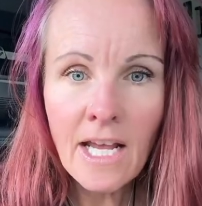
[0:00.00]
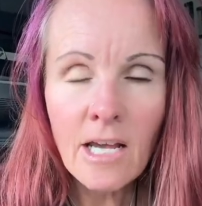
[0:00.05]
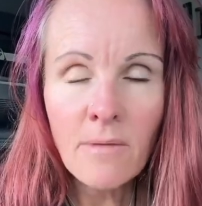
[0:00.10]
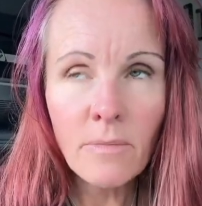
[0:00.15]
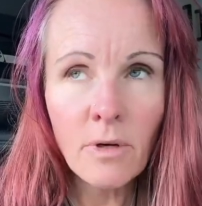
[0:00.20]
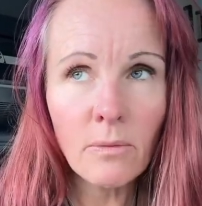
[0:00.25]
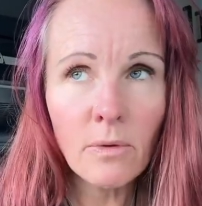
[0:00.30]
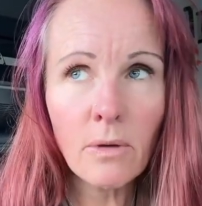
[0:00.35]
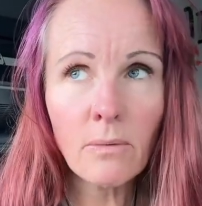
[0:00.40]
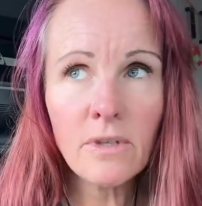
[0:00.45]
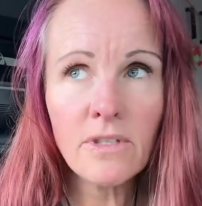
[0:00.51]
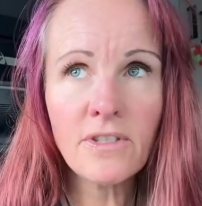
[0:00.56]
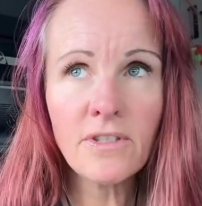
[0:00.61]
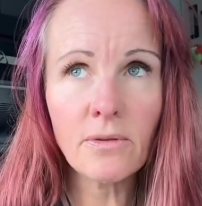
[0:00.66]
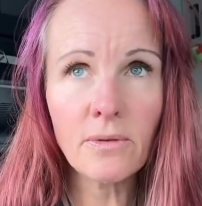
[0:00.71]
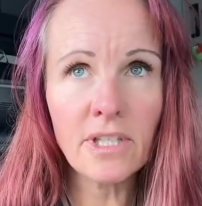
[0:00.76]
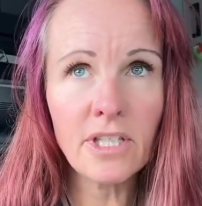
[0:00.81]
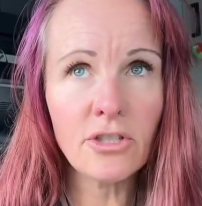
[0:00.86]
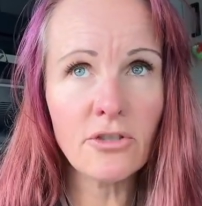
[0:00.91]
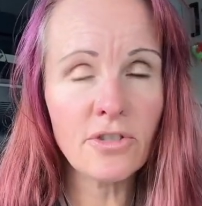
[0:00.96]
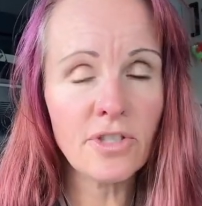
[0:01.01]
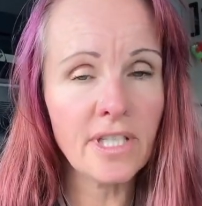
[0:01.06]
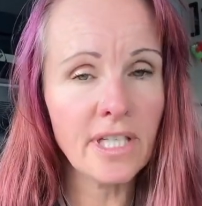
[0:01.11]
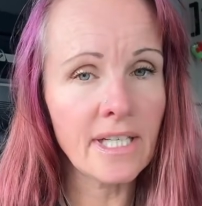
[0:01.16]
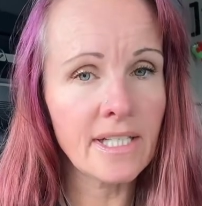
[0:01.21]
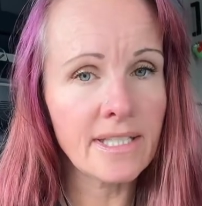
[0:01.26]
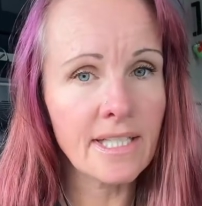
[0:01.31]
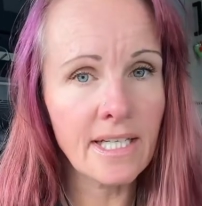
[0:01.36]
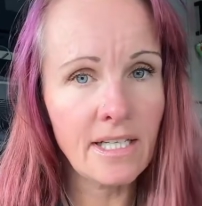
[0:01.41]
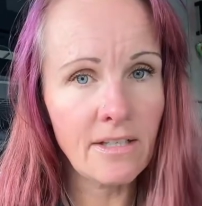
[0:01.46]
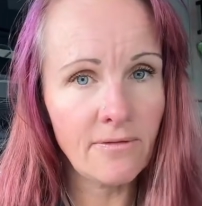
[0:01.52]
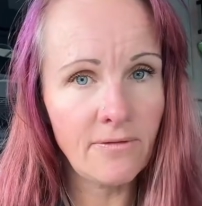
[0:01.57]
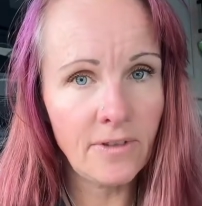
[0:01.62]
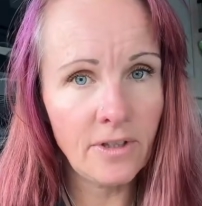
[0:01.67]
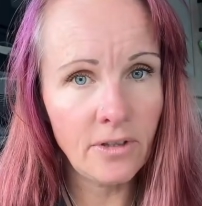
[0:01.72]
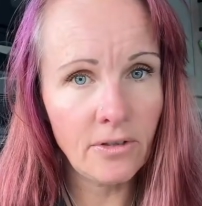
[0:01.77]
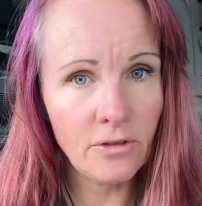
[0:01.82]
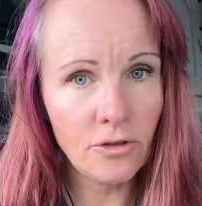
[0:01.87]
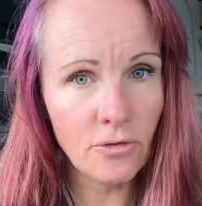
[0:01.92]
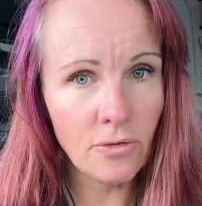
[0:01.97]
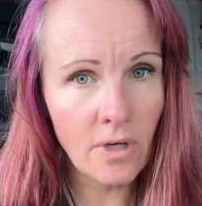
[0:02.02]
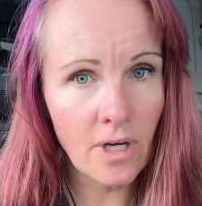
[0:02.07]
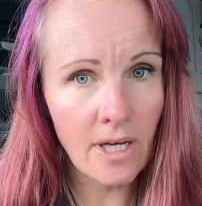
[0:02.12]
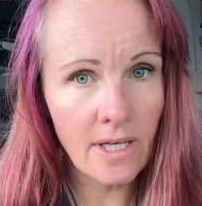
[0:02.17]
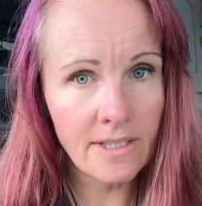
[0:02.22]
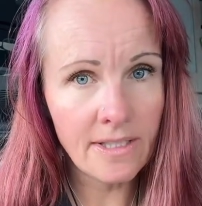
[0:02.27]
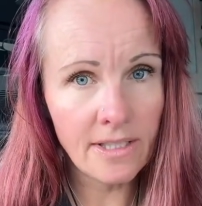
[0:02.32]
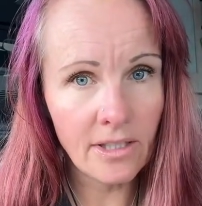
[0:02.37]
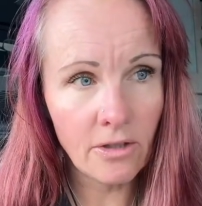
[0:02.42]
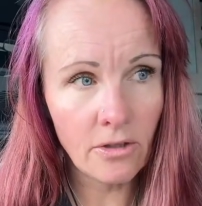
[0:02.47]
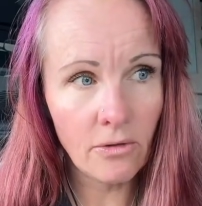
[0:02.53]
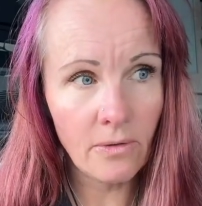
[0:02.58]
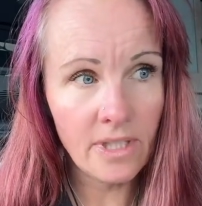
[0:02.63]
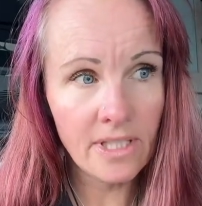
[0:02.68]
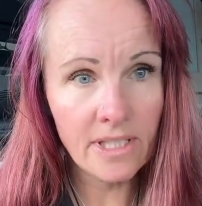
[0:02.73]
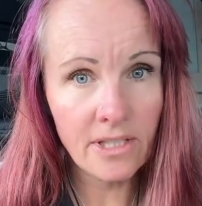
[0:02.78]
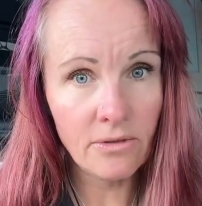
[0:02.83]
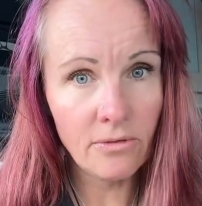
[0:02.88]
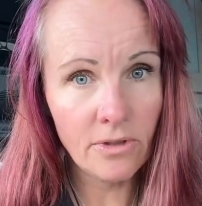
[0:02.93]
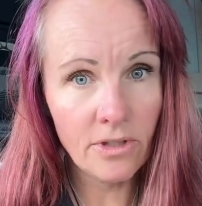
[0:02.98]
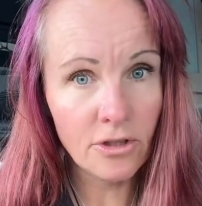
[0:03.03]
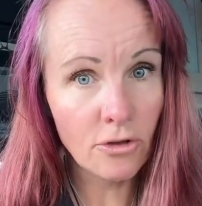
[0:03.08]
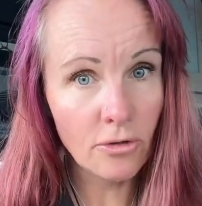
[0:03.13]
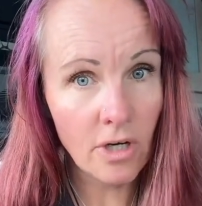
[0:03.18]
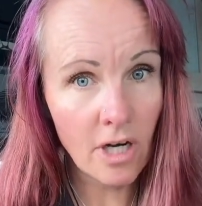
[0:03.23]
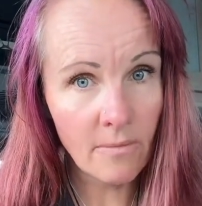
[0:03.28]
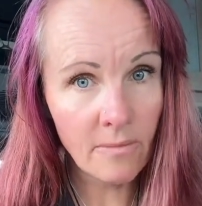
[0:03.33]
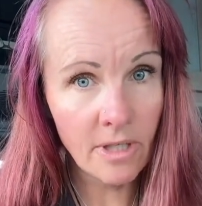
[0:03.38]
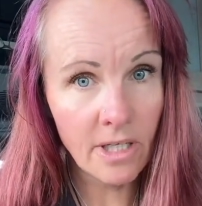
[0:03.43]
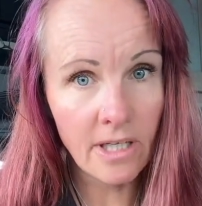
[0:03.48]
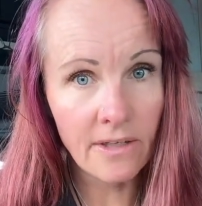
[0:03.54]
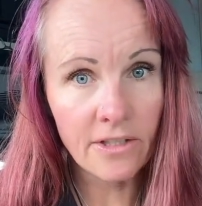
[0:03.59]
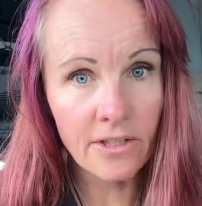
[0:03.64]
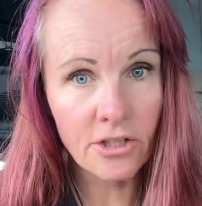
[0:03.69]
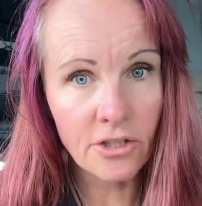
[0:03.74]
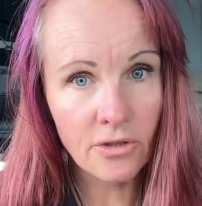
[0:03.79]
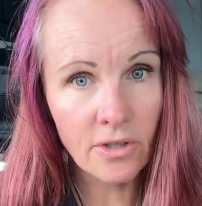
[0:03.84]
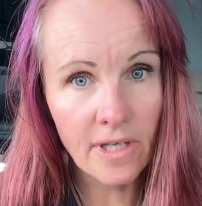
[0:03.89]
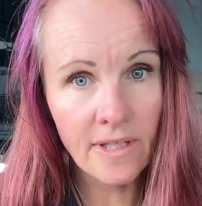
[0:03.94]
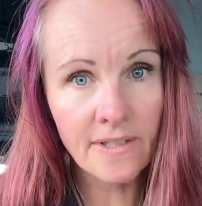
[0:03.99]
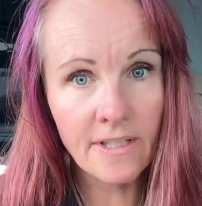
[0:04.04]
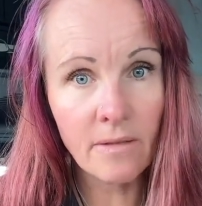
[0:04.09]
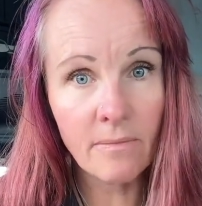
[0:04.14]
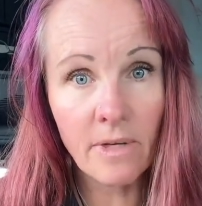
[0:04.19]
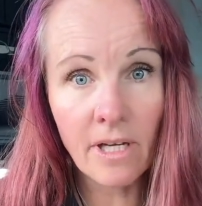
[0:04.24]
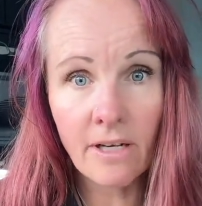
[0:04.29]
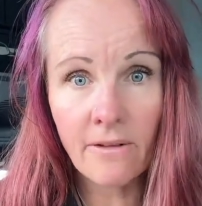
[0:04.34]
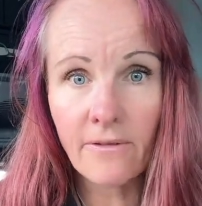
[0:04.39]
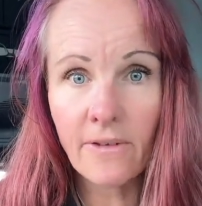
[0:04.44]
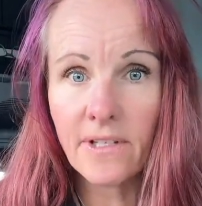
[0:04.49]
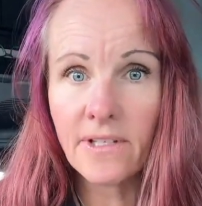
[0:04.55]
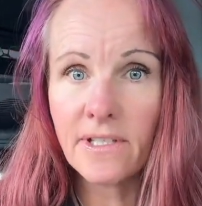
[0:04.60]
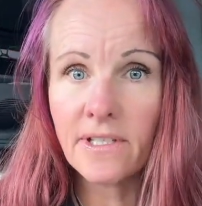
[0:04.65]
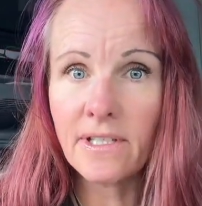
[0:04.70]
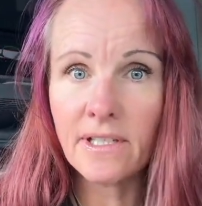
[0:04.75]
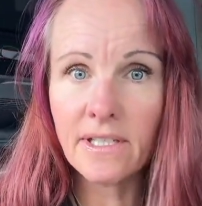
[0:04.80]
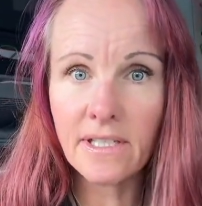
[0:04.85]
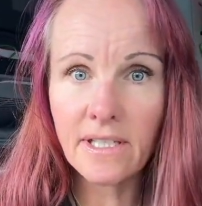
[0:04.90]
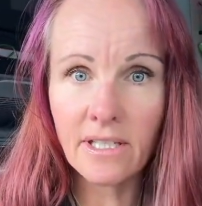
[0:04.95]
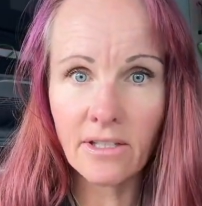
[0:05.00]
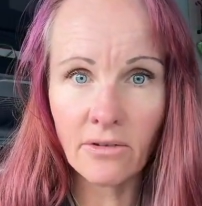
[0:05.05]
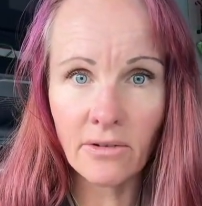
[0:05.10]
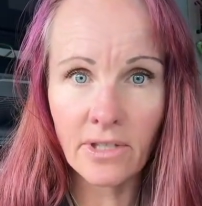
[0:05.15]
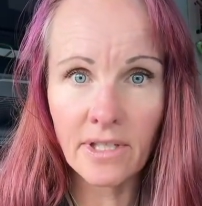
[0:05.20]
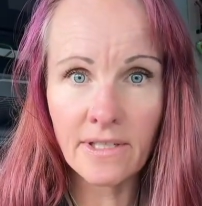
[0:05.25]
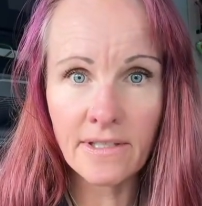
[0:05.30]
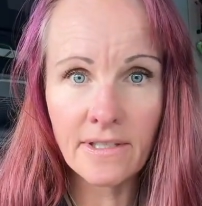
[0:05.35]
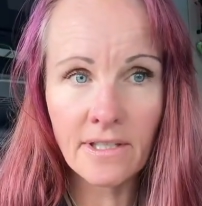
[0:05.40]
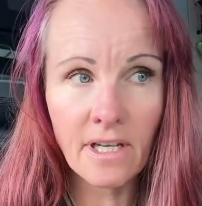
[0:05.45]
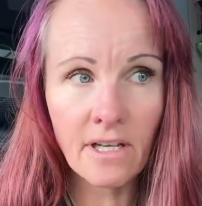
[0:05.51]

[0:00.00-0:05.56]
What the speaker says: But what was so interesting is I didn't feel drawn to go into the trauma and the stress that manifested into the illness.